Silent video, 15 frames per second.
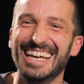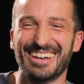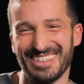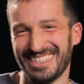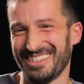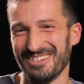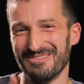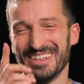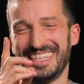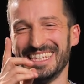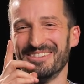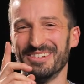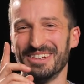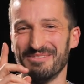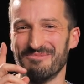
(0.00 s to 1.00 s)
Questo lo
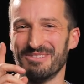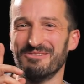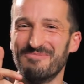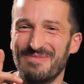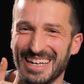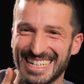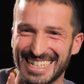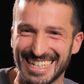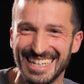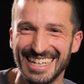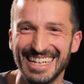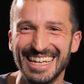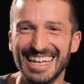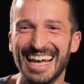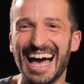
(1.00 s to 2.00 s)
mettiamo nei
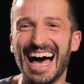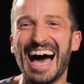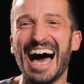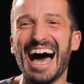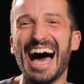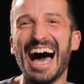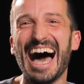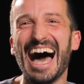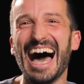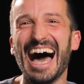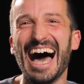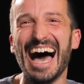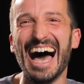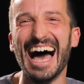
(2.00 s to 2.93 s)
bloopers.